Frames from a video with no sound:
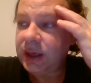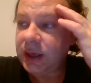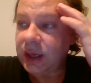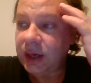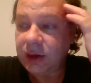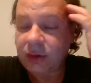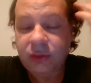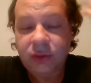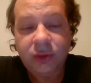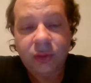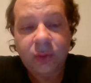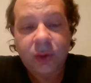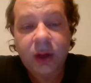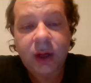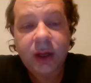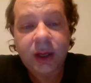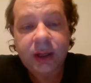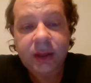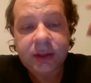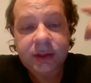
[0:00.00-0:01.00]
and I don't know
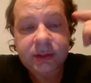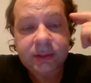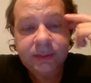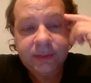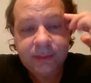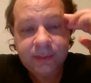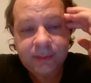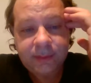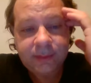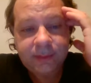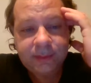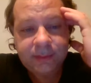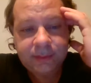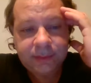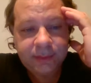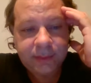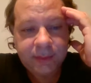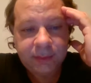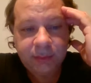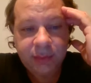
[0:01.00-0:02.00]
why,
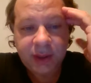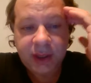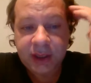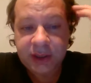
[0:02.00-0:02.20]
but